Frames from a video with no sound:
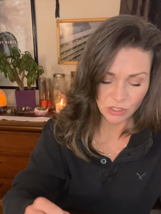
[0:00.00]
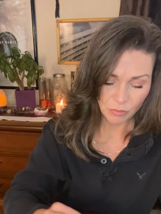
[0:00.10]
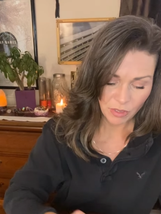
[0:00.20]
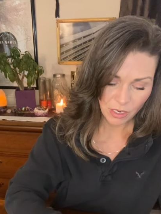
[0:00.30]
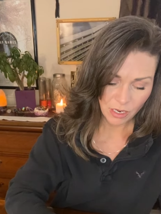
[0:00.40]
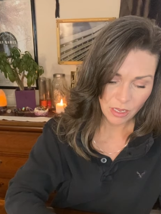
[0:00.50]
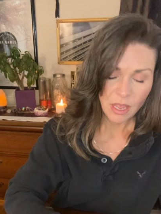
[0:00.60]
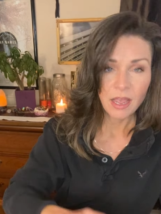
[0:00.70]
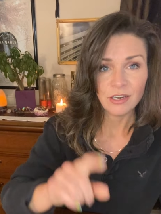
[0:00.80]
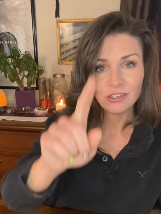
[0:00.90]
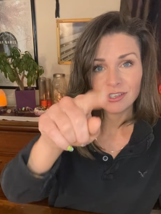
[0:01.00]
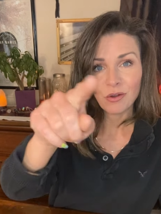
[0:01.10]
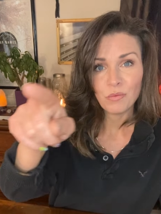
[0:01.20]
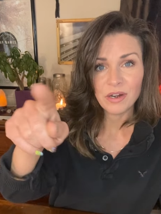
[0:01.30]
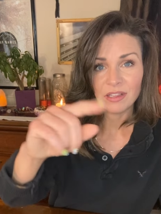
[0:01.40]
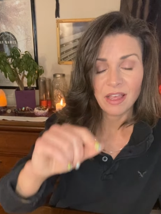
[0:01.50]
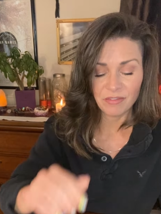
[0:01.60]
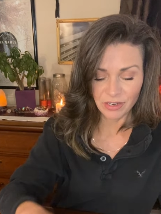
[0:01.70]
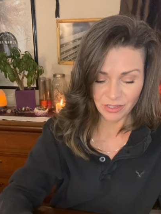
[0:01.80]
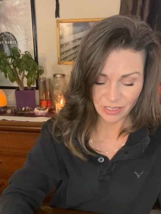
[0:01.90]
somebody, I just saw
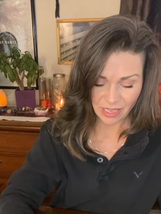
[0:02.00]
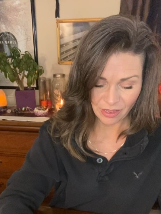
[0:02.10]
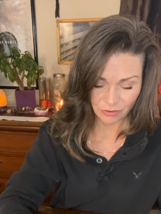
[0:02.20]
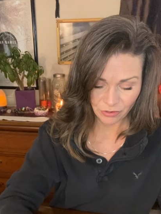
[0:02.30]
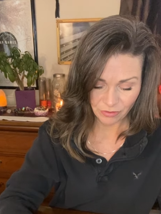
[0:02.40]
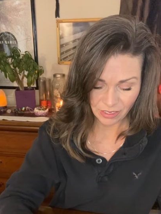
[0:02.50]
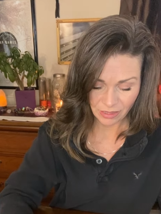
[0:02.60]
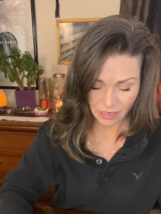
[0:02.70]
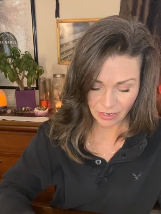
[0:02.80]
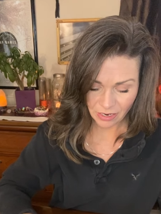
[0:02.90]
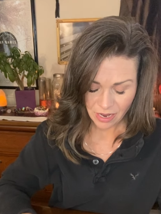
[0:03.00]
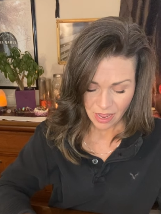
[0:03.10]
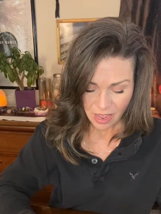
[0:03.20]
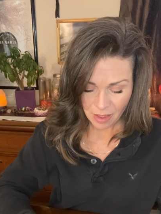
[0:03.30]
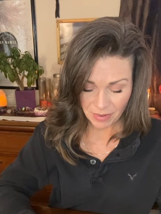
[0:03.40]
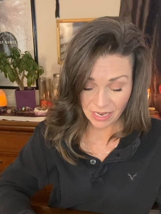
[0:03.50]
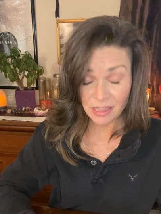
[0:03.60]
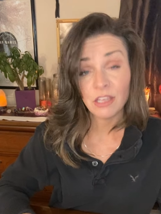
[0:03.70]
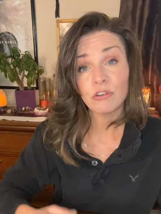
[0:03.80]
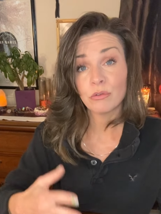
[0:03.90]
111 on the counter right there. And I
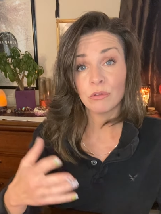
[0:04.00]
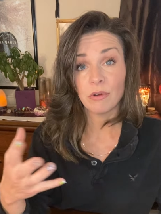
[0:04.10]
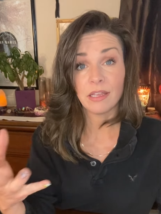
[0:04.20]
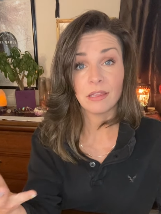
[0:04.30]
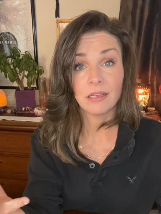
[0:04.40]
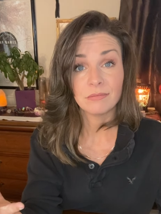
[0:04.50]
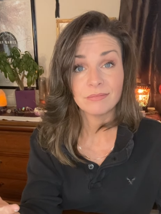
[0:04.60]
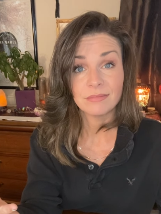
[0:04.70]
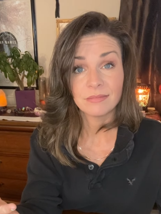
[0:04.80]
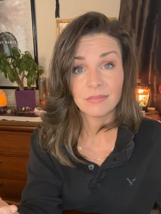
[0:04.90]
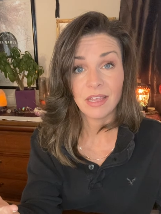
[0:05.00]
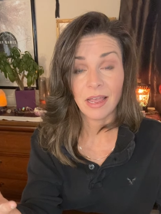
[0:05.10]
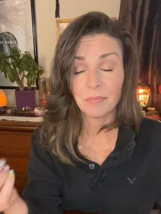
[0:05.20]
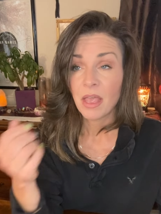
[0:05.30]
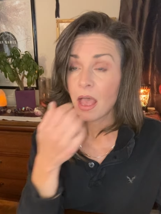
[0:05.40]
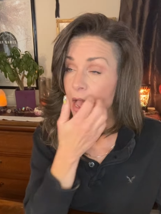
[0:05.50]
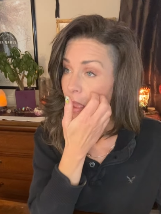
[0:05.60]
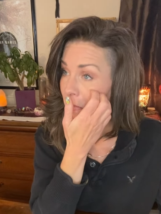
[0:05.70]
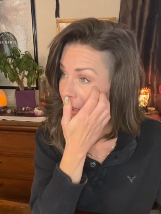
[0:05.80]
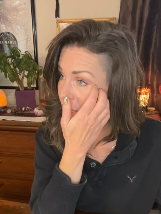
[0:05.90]
think you're doing the right thing. Yeah.
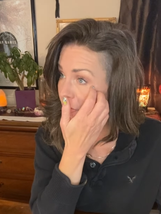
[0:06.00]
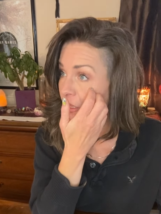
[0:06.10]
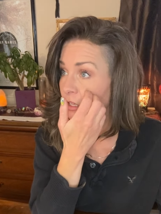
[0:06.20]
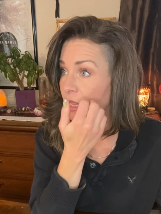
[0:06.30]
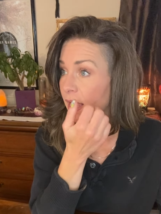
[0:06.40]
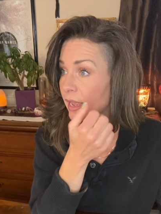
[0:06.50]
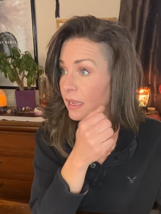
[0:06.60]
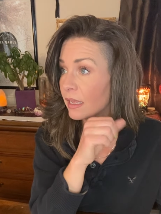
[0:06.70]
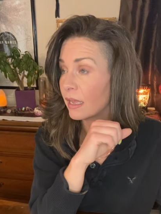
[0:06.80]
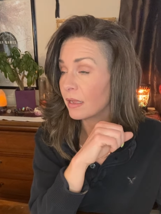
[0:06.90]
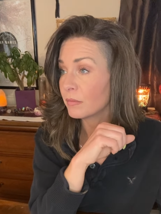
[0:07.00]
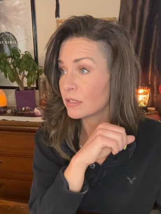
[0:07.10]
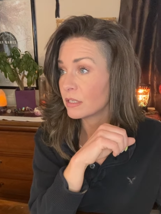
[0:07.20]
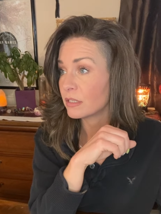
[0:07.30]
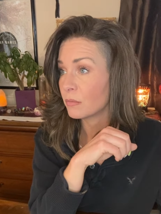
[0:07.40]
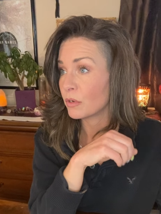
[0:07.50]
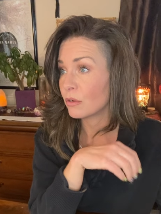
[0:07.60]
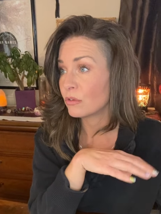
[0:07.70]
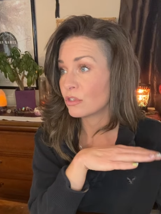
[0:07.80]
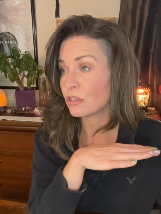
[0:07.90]
I feel like this is someone
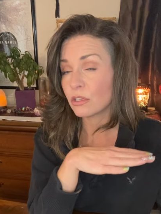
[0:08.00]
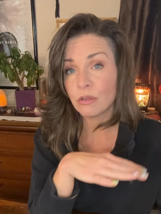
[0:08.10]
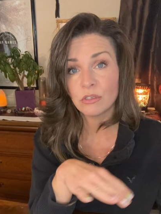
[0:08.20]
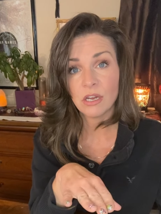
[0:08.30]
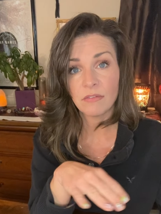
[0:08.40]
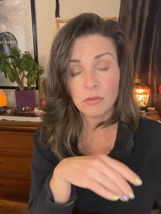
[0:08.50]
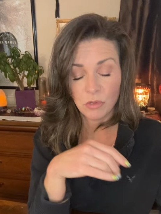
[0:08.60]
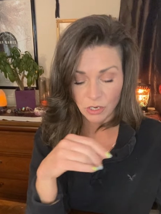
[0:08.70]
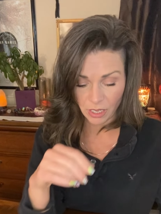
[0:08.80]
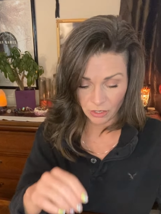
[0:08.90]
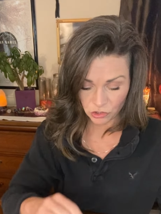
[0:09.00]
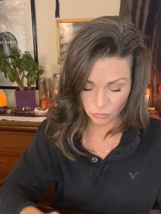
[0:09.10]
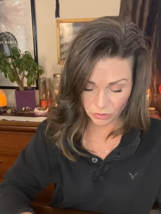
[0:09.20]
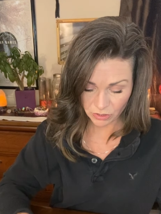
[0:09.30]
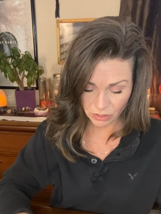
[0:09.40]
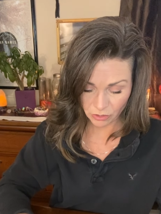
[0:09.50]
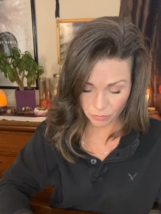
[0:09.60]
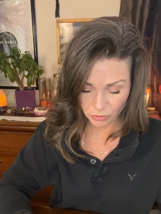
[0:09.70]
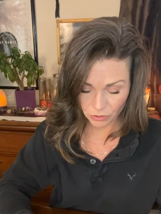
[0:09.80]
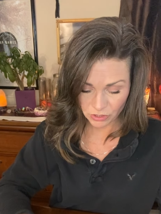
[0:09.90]
who's just closed off communication with this other
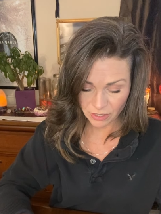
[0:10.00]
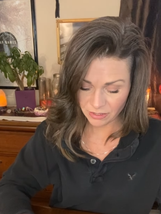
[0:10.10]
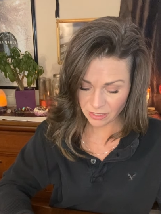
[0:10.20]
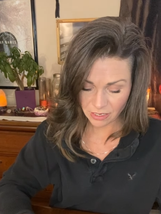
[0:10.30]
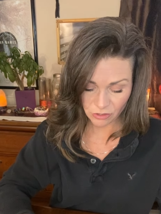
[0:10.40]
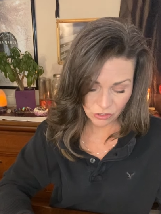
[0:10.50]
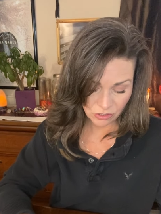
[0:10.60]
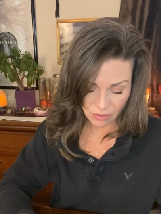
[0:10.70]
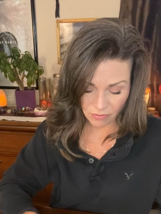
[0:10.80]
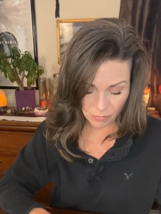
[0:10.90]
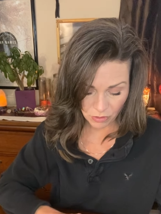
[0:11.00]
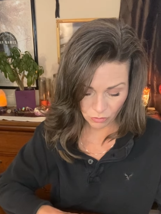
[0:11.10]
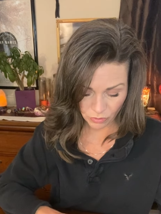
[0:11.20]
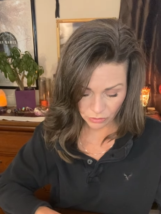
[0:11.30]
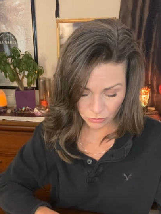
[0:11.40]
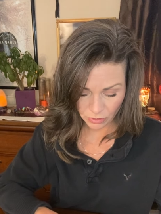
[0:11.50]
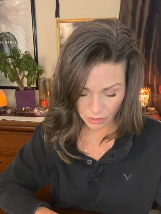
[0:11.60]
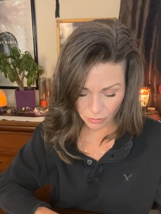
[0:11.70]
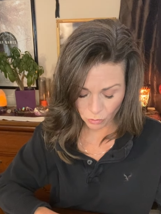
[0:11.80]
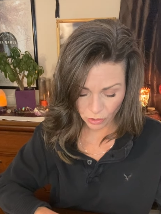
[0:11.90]
person. It's like you just give up. You don't want to do it
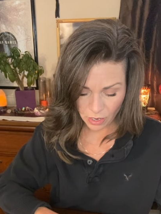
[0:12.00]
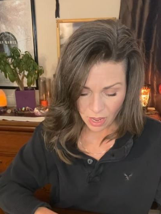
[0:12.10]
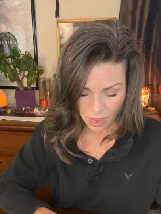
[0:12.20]
anymore.